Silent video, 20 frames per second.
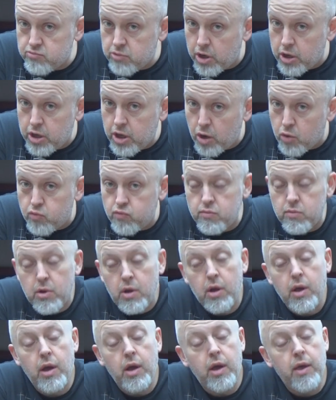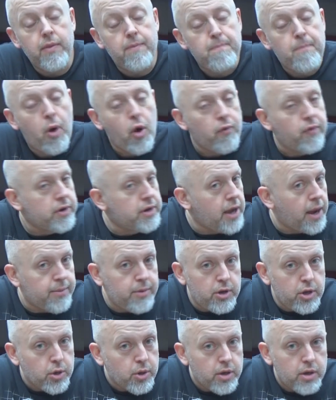There you go. Perfect time
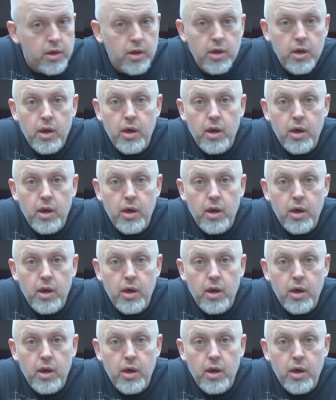to do it.